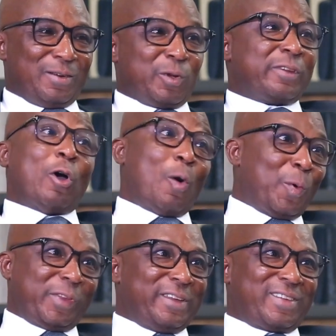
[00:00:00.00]
Which is the
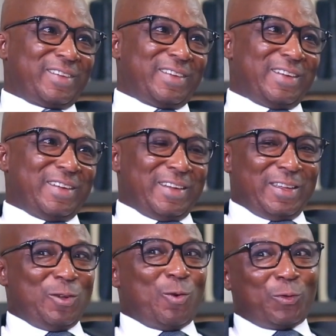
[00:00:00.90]
opposite.
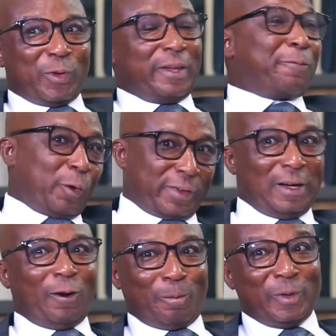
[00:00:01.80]
You want to see for
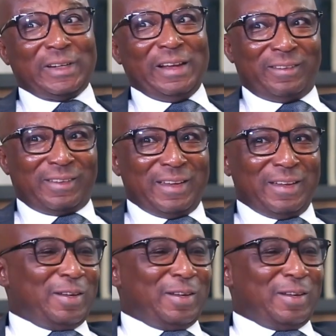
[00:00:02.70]
sale on buildings.